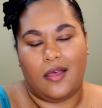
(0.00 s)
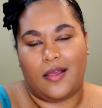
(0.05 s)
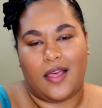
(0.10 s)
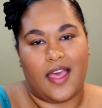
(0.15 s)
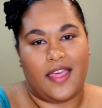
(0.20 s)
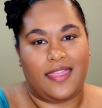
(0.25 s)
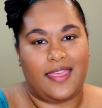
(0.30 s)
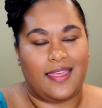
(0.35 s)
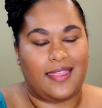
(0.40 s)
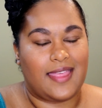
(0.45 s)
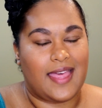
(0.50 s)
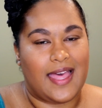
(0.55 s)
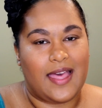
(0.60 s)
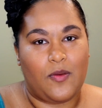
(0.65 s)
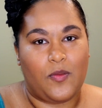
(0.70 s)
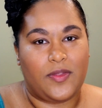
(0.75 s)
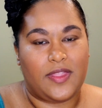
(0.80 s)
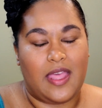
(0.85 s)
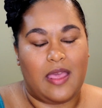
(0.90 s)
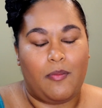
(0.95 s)
I think
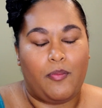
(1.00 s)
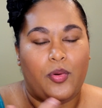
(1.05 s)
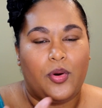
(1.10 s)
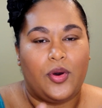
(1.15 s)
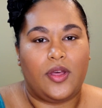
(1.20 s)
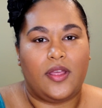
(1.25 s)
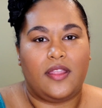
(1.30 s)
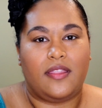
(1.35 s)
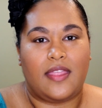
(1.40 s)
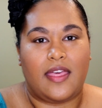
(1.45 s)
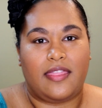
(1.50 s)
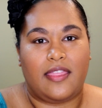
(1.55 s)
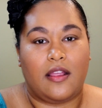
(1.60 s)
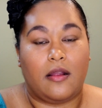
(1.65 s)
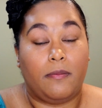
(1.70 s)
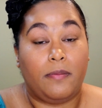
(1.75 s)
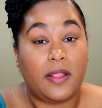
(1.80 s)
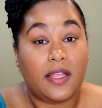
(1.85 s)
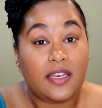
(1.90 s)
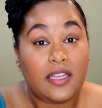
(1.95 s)
that when they put that
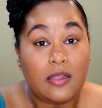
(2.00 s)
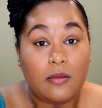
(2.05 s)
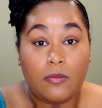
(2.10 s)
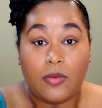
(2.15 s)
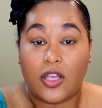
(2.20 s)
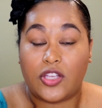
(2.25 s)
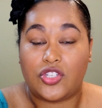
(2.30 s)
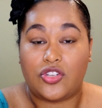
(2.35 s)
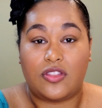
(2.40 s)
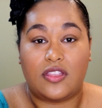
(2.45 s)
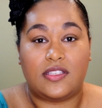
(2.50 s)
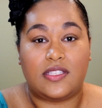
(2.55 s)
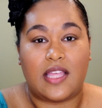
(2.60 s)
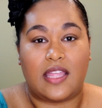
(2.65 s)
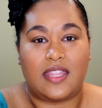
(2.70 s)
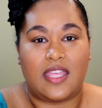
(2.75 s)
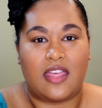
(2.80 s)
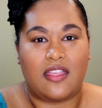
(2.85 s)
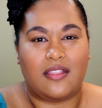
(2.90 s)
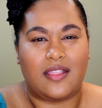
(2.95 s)
they're a blending brush or this, that,
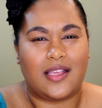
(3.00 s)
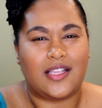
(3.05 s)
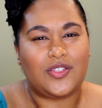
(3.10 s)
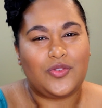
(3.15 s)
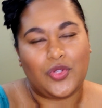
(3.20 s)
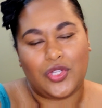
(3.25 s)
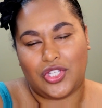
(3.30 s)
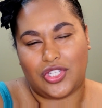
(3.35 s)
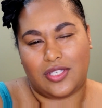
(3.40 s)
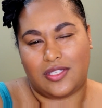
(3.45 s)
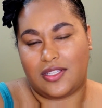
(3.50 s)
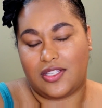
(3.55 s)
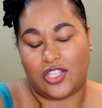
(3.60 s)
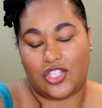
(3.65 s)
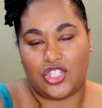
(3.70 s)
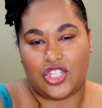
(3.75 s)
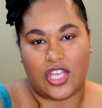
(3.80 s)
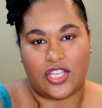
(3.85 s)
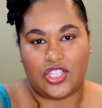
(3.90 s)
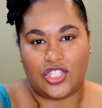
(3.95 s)
and the other, that's really just a
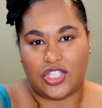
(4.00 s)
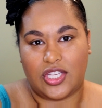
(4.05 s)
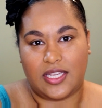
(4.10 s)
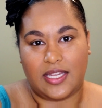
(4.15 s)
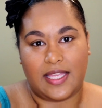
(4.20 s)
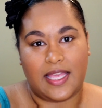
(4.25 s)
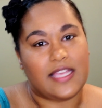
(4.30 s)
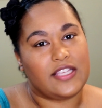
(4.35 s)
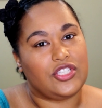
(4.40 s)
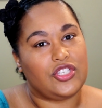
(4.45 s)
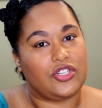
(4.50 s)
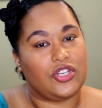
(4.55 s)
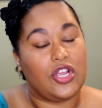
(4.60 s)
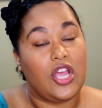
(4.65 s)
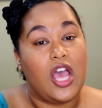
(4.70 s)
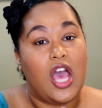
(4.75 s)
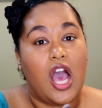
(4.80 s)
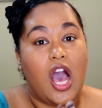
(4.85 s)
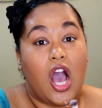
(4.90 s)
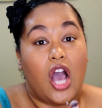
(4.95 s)
suggestion in case you're
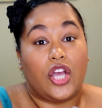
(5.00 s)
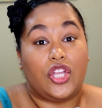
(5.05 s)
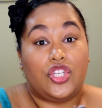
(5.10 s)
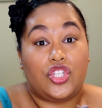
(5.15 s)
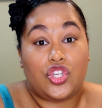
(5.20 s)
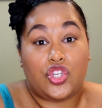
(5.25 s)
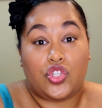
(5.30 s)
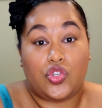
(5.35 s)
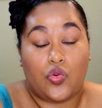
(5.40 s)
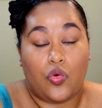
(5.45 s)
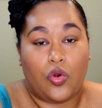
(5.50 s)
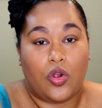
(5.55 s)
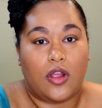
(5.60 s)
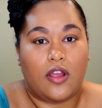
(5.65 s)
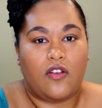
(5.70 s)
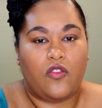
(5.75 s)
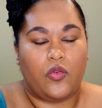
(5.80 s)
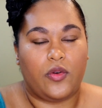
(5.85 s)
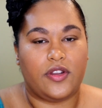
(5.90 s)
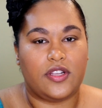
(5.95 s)
unsure
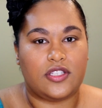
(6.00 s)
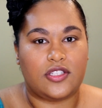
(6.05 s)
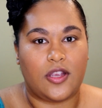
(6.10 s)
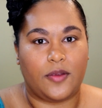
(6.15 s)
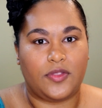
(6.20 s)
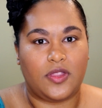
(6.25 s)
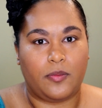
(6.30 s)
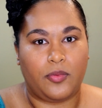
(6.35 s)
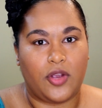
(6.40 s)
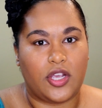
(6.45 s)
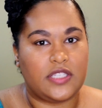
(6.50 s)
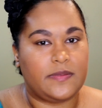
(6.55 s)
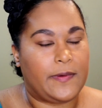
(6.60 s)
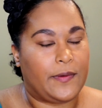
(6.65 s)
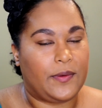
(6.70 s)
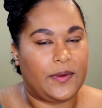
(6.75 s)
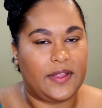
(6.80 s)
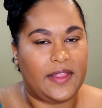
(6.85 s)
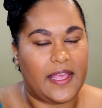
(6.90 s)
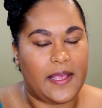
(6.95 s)
of where to start with the brush. But
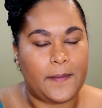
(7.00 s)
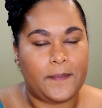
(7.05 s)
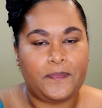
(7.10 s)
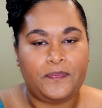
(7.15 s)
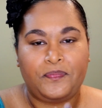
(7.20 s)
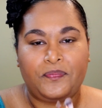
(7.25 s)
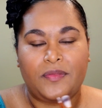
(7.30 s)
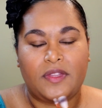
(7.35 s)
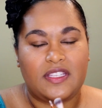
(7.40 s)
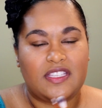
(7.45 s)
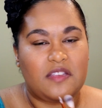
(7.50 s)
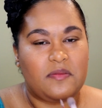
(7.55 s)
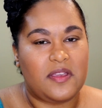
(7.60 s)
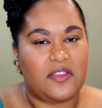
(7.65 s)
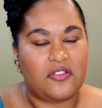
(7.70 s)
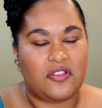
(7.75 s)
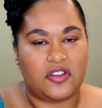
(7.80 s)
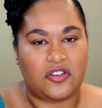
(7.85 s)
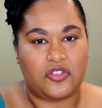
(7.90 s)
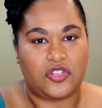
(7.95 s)
really, to me,
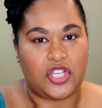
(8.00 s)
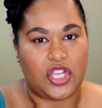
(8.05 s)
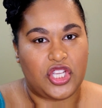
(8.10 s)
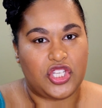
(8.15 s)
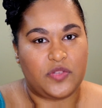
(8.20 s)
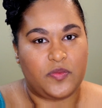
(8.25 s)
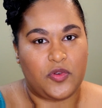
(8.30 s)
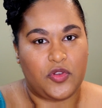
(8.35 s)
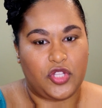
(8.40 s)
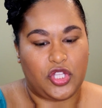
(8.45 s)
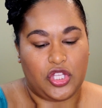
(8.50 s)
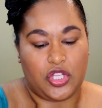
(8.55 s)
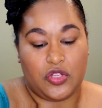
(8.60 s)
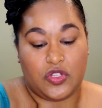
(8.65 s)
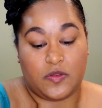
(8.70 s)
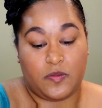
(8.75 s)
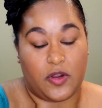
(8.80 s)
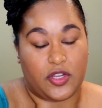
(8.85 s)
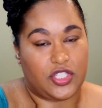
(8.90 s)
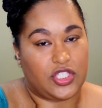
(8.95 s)
they're interchangeable. You
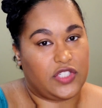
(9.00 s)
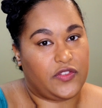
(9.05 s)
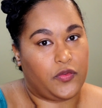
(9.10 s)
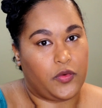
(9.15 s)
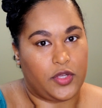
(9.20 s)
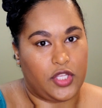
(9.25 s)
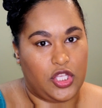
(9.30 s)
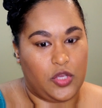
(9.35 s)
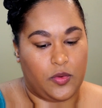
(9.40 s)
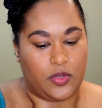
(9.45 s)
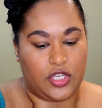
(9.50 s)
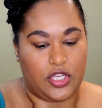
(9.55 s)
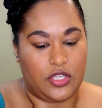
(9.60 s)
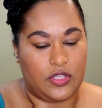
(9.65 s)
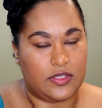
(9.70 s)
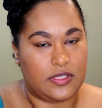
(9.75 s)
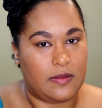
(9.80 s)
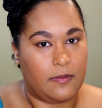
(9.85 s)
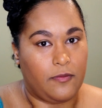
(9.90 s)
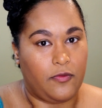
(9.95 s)
use brushes for what you want to
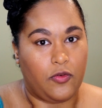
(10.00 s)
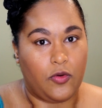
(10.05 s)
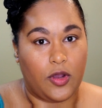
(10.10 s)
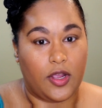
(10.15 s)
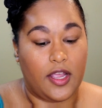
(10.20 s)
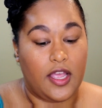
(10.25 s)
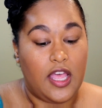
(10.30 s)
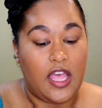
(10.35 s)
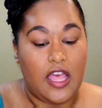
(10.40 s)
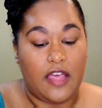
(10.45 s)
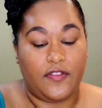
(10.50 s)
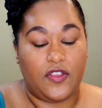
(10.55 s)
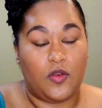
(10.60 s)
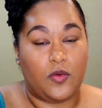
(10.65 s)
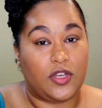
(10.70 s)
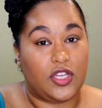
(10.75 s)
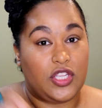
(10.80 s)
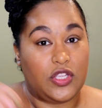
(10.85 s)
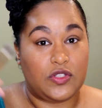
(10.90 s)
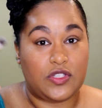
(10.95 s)
use them for. If you
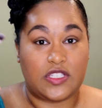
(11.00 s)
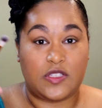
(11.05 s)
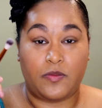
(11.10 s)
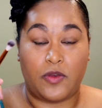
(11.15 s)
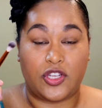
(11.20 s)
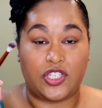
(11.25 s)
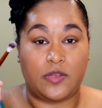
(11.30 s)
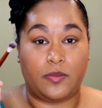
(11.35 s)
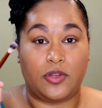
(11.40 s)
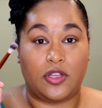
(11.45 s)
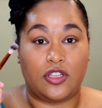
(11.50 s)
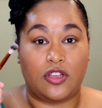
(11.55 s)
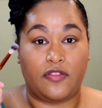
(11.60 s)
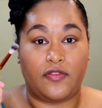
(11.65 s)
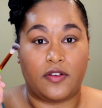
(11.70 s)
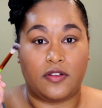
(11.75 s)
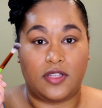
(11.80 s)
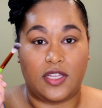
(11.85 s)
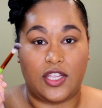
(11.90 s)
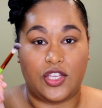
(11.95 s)
want to use this brush to put on your
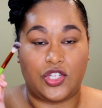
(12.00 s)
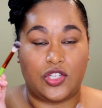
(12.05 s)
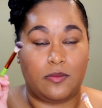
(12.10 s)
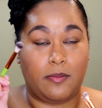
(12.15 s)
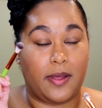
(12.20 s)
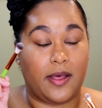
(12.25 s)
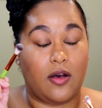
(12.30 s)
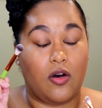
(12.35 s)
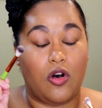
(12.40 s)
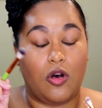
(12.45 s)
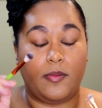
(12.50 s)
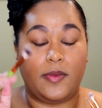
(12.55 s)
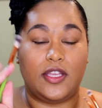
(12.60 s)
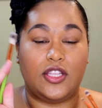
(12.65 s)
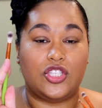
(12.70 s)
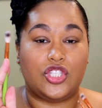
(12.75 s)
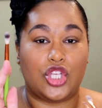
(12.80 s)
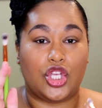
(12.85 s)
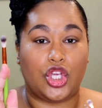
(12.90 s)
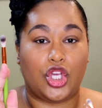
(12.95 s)
foundation, by all
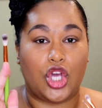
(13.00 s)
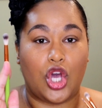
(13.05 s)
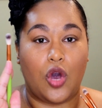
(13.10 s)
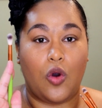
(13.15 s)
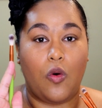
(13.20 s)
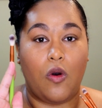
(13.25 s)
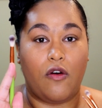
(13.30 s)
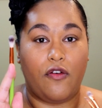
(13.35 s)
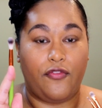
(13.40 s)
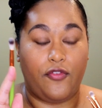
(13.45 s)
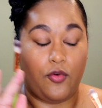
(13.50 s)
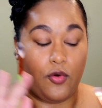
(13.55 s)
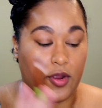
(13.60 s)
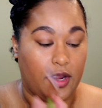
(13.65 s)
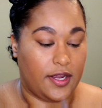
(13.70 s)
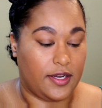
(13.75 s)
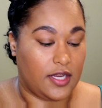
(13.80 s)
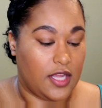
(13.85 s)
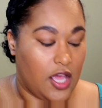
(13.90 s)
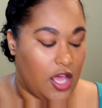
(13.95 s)
means, go for
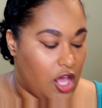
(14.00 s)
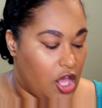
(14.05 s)
it.